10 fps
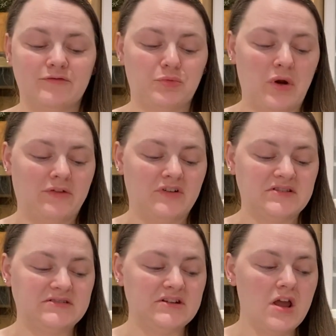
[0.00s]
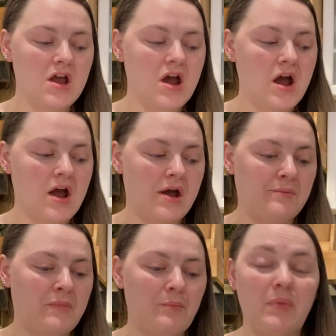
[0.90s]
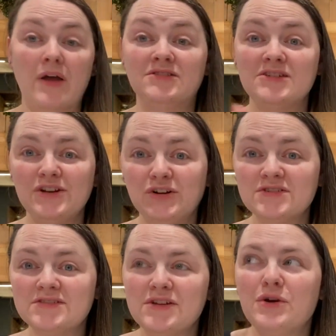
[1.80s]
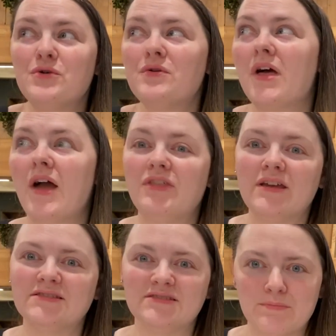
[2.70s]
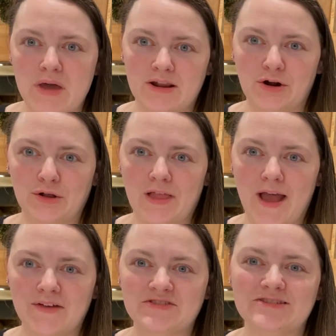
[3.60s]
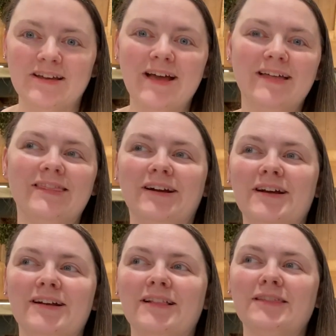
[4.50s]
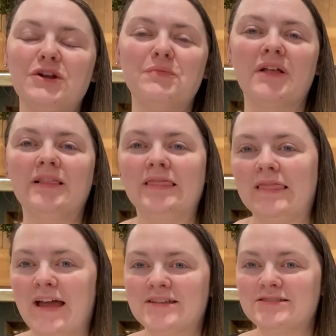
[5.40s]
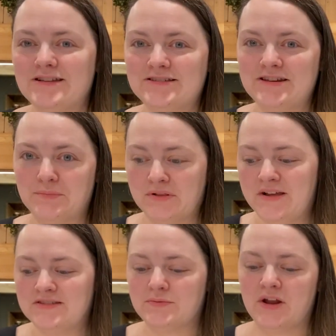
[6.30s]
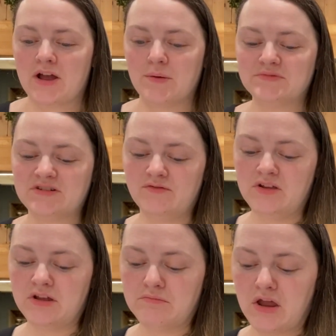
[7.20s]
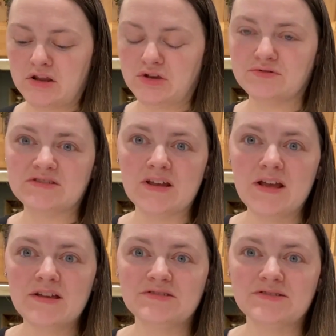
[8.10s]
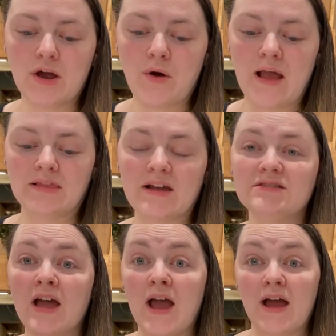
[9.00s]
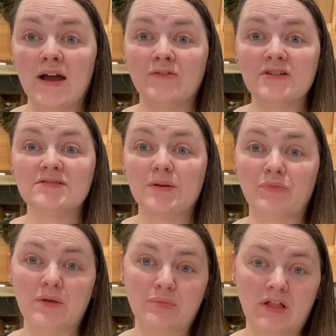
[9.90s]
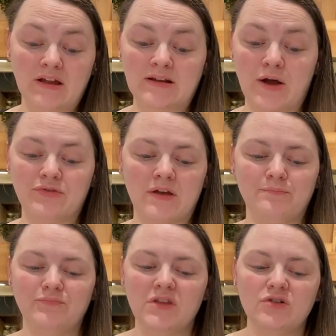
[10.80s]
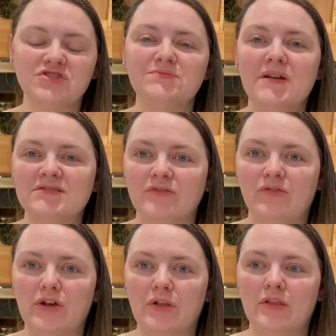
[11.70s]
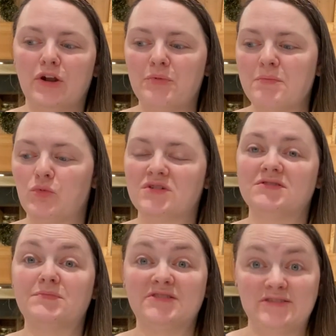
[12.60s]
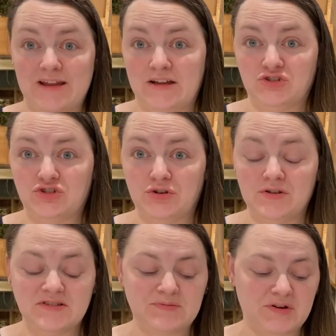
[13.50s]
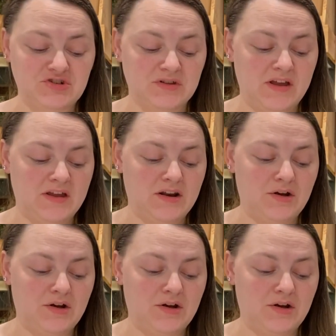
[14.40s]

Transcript: for breakfast. But dinners, I think it's the men in our lives. They're a little bit less easy to please when it comes to vegan menus. So I like to have something planned out that, just makes it feel a little bit more substantial, especially